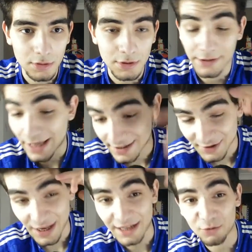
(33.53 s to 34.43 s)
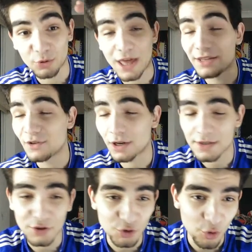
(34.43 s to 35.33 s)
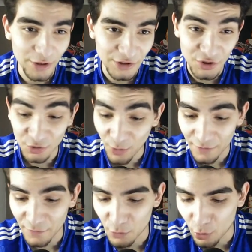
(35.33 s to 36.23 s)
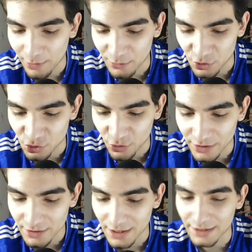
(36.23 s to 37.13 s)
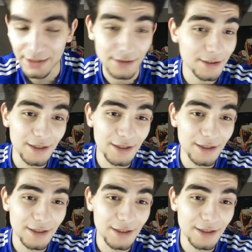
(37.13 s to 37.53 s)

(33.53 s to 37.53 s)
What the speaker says: Yes, any of you guys are joining, just going to wait a few more people to join, and then